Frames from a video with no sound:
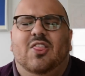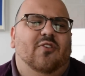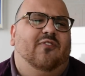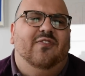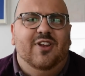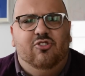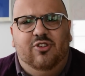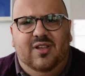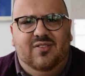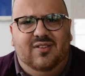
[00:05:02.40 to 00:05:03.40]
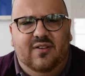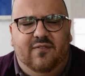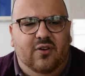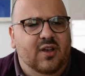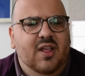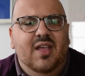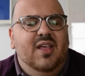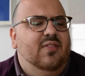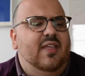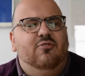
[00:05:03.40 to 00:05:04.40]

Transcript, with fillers: The finishing is different. They